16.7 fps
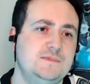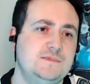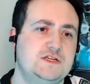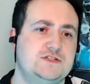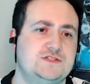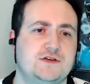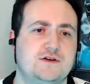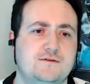
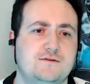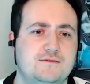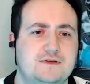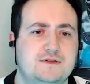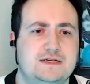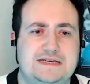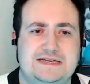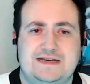
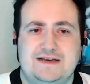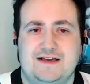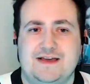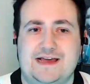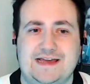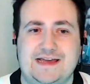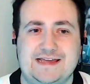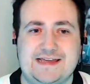So
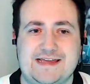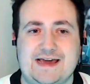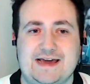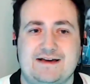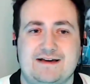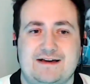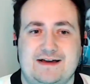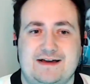
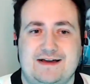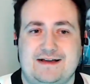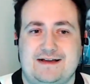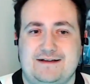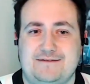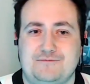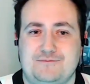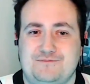yeah, I,
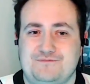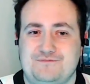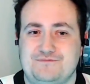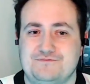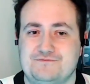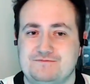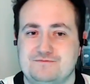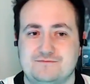I'm
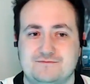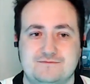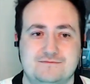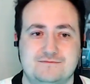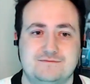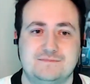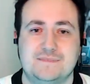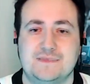
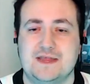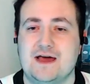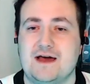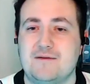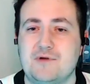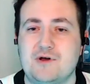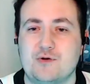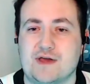
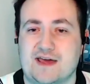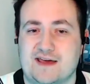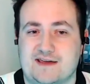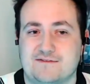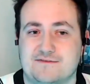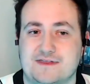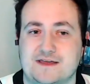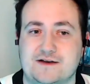I'm
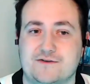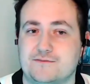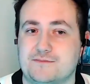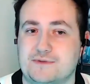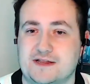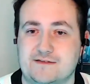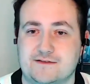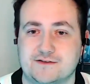okay if they don't
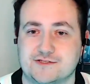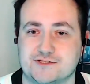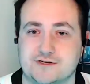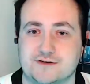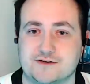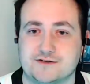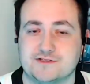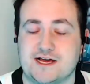play their
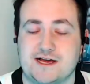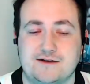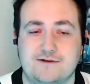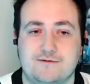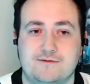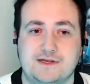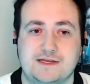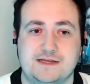starters. I
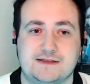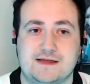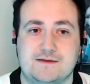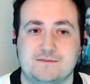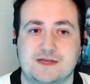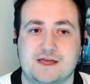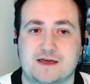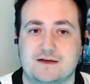don't want
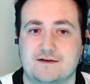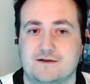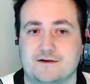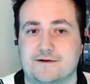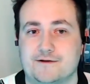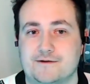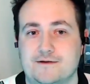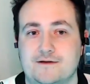them to get
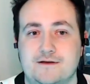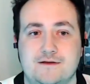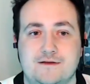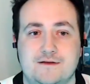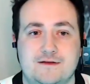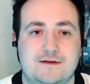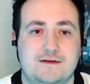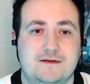hurt.
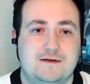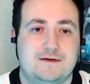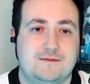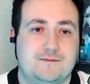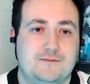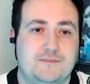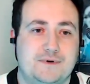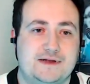
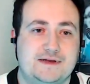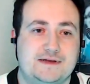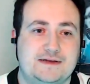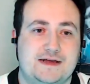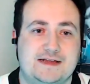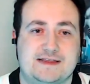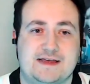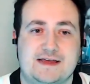But
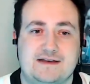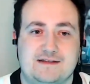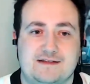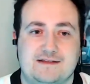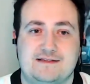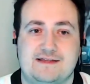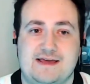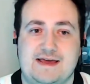at the end
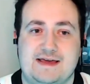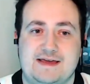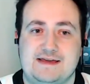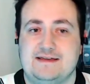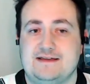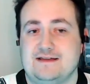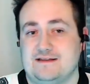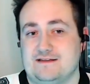of the
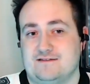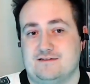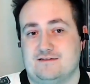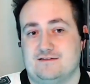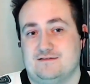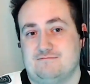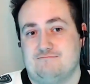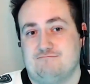day,
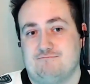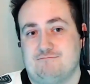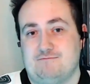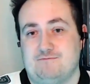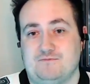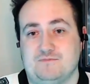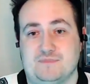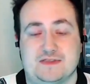it's
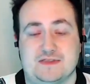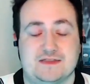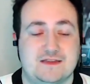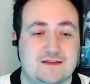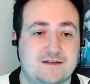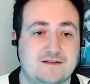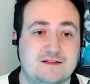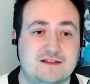
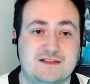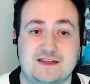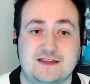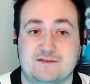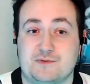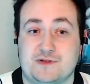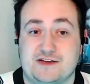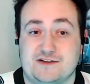
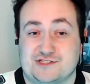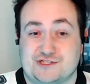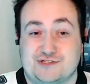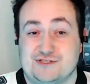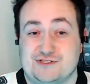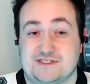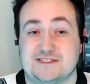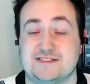these players
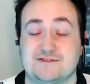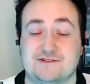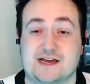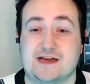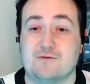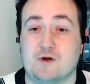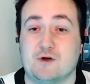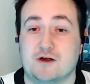could still
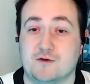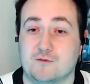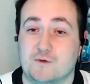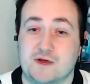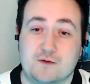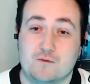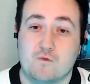get hurt week